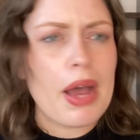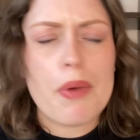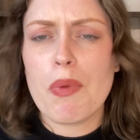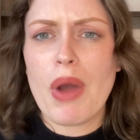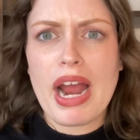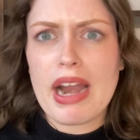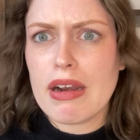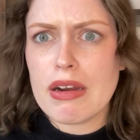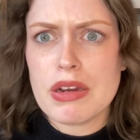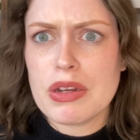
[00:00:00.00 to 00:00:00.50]

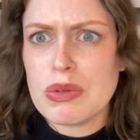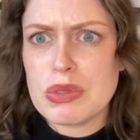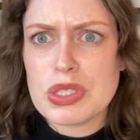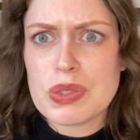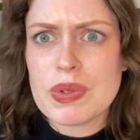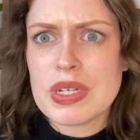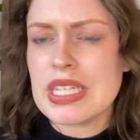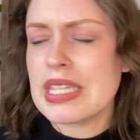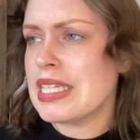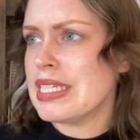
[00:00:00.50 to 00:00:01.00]
Why are you
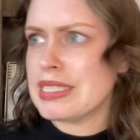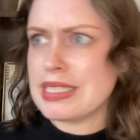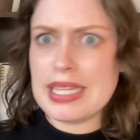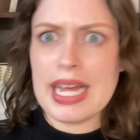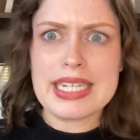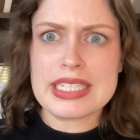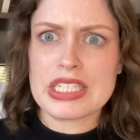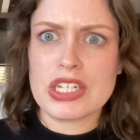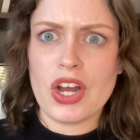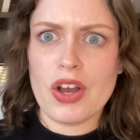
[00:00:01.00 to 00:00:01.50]
doing this?
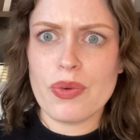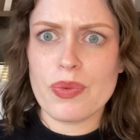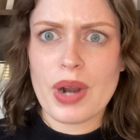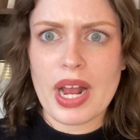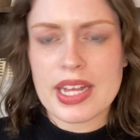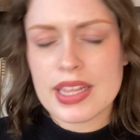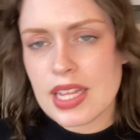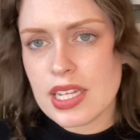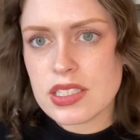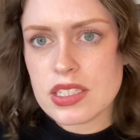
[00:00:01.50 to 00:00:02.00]
That's not
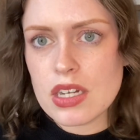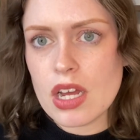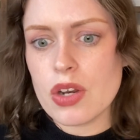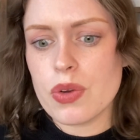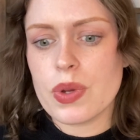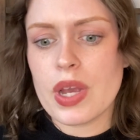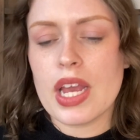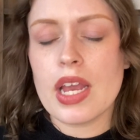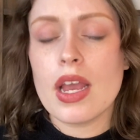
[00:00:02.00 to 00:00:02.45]
right. That's not okay.